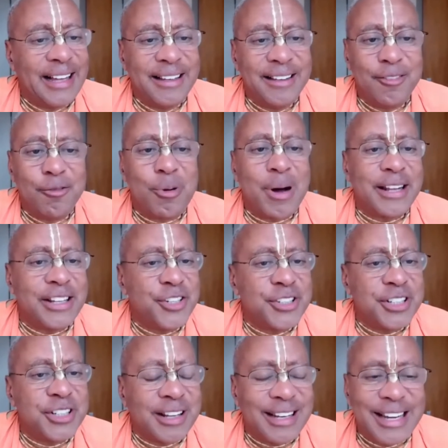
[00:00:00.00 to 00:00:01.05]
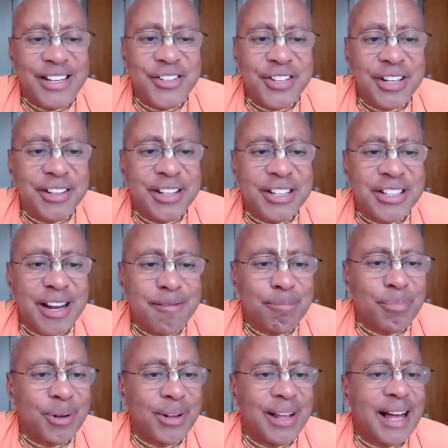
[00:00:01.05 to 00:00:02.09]
while he's cleansing the
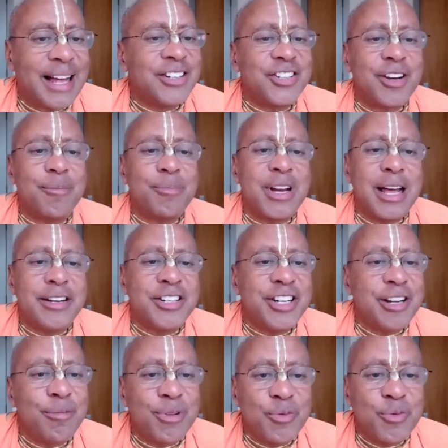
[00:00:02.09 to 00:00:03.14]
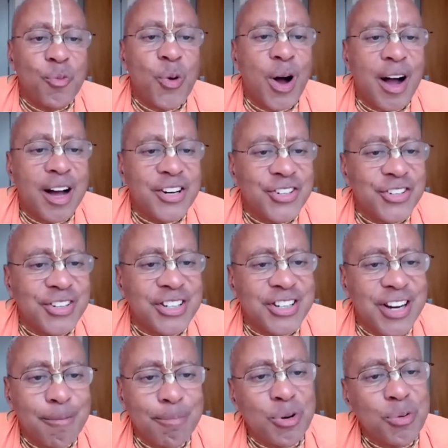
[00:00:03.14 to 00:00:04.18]
temple, and sometimes he would wash the
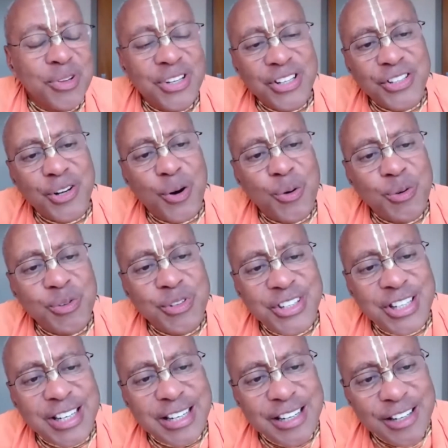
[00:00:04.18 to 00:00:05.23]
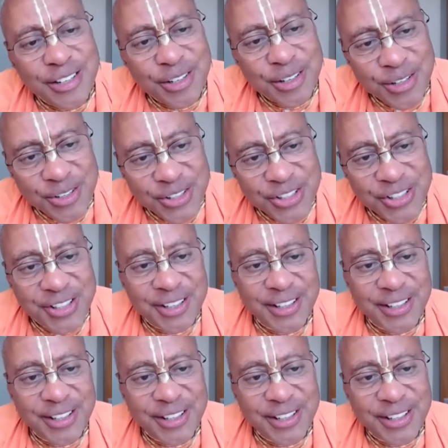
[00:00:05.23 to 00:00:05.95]
temple with his own tears.